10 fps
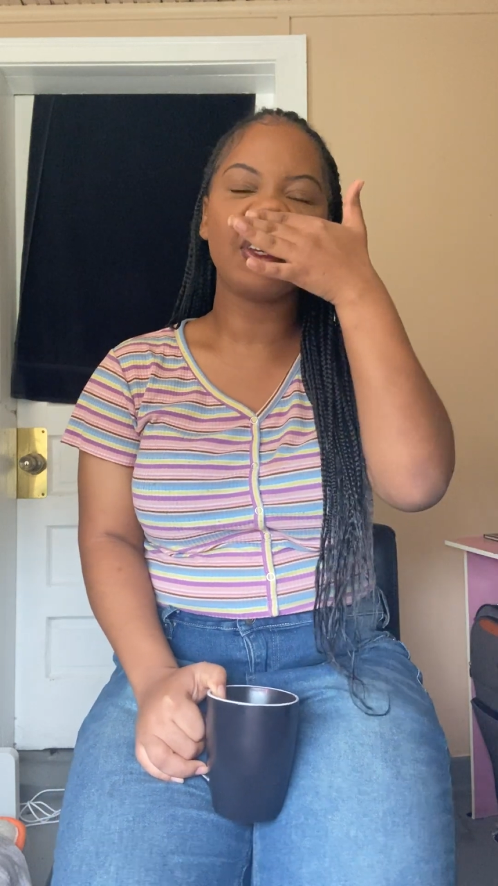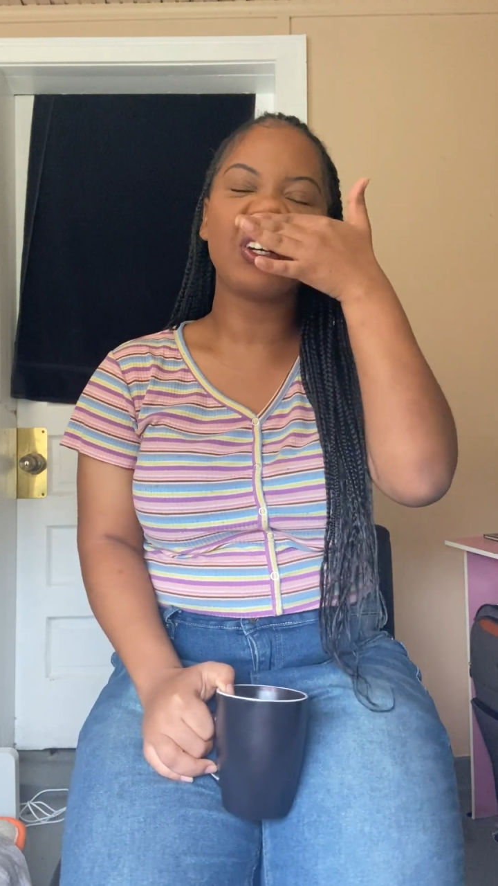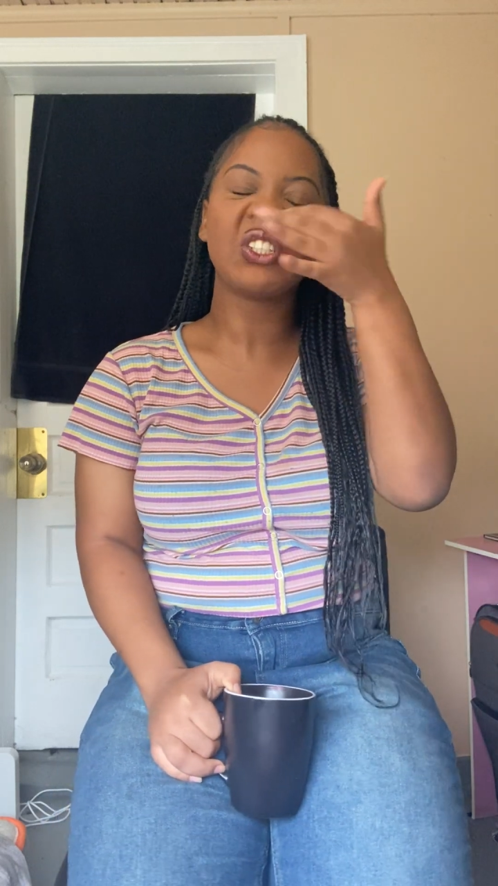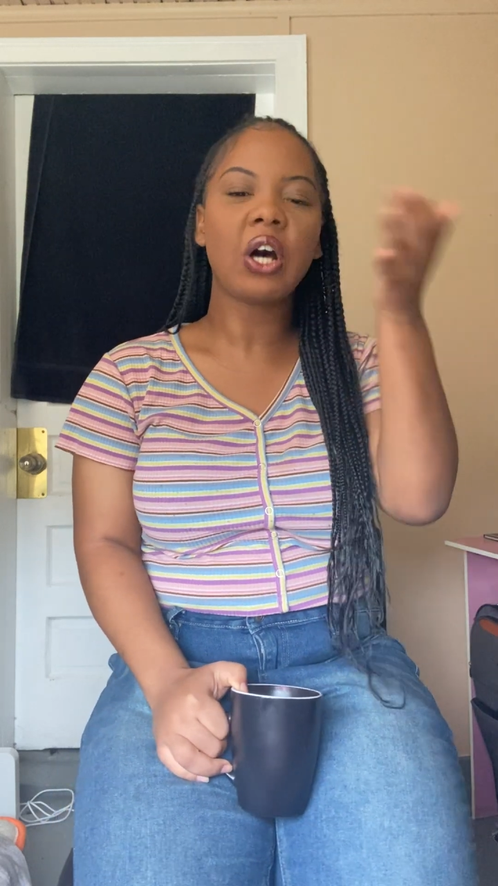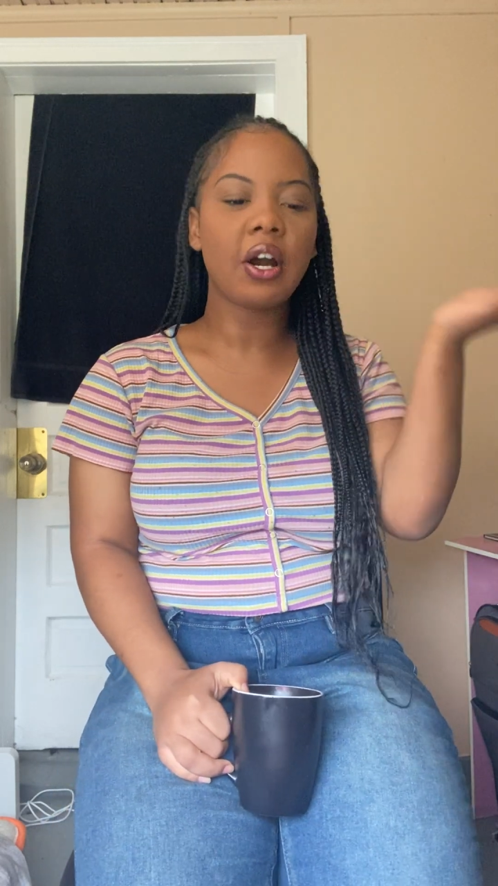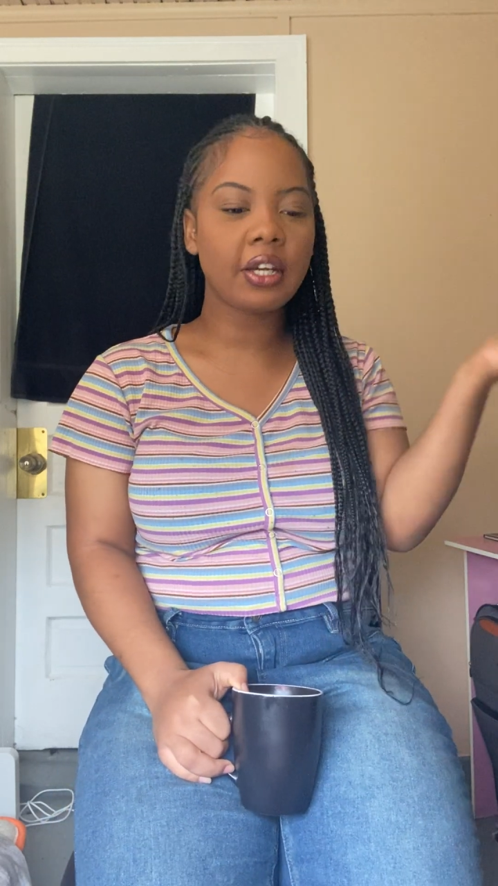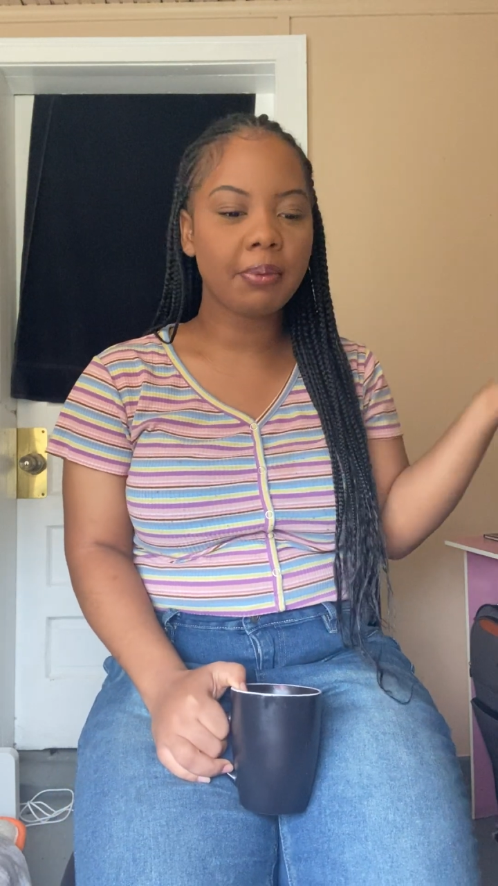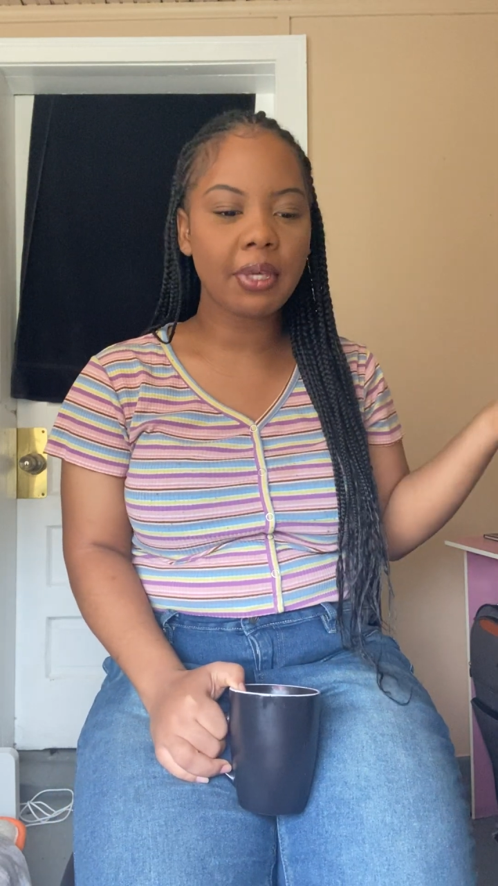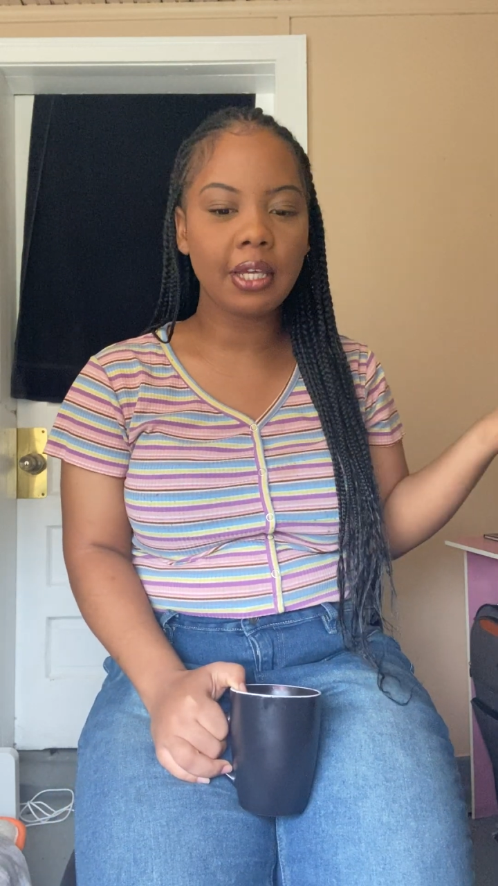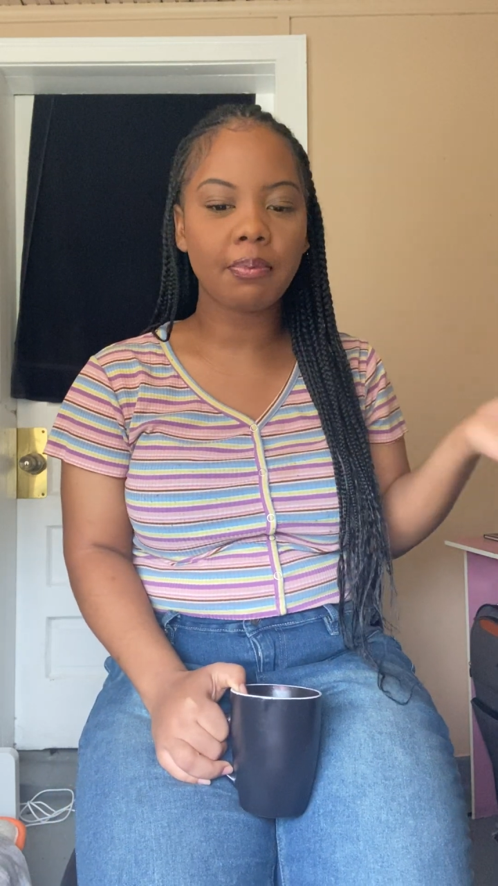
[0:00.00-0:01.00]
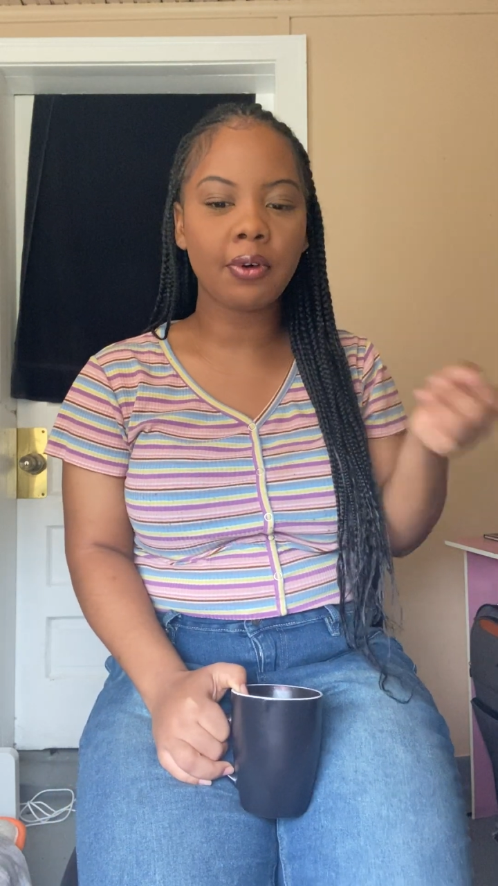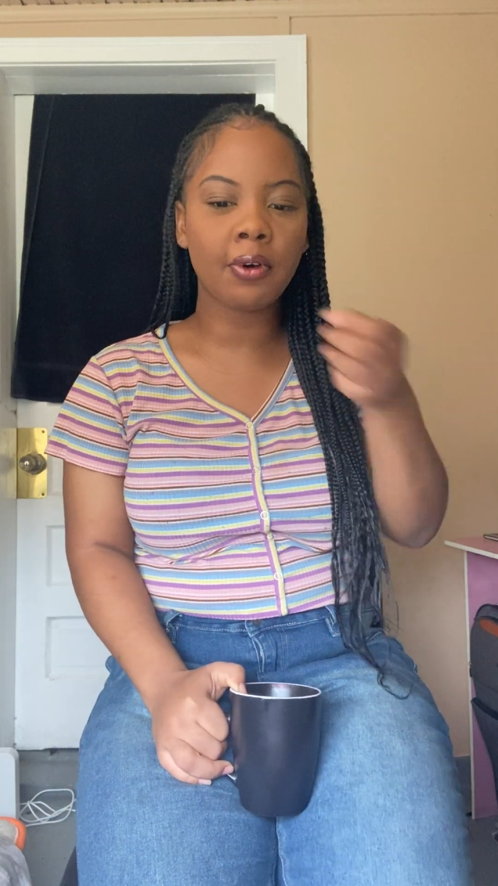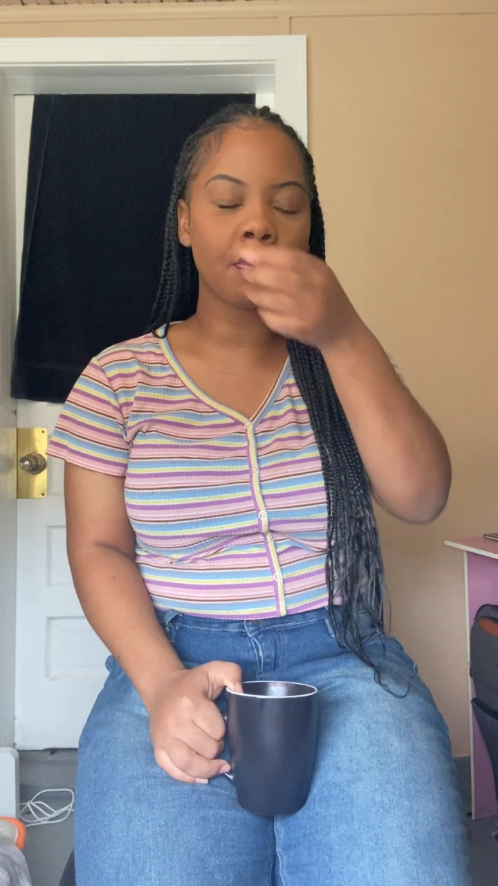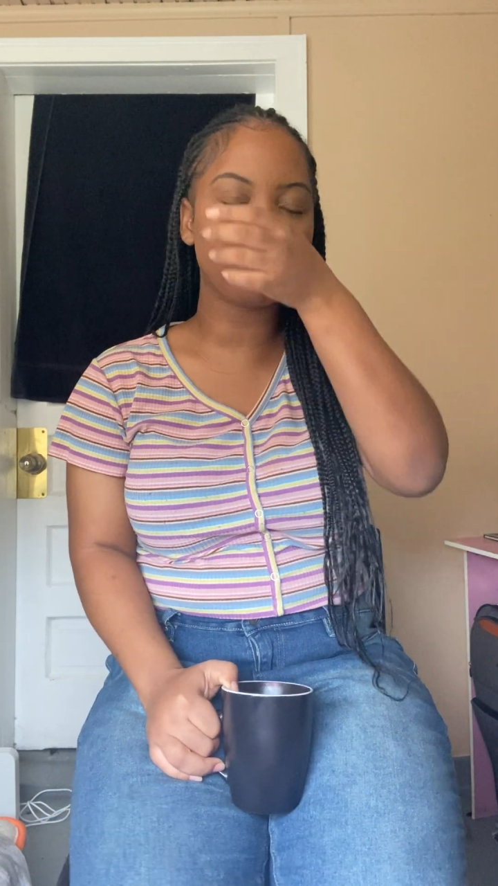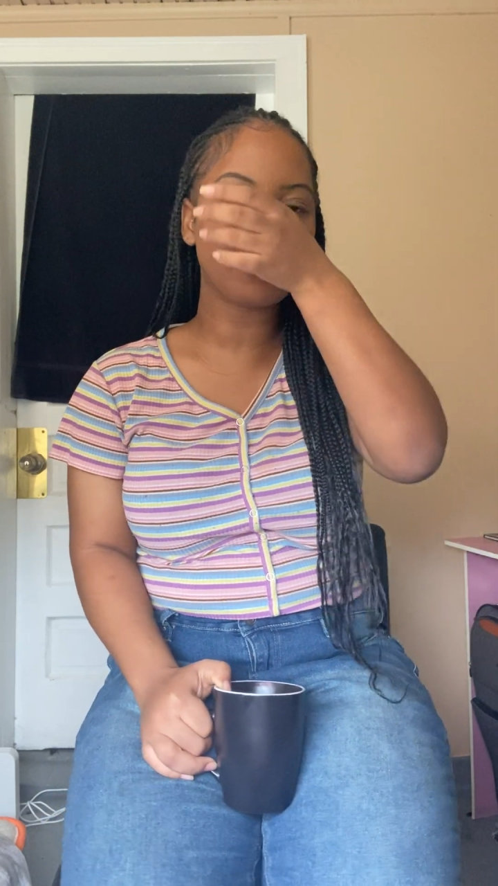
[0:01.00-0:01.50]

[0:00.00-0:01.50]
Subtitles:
talking to people,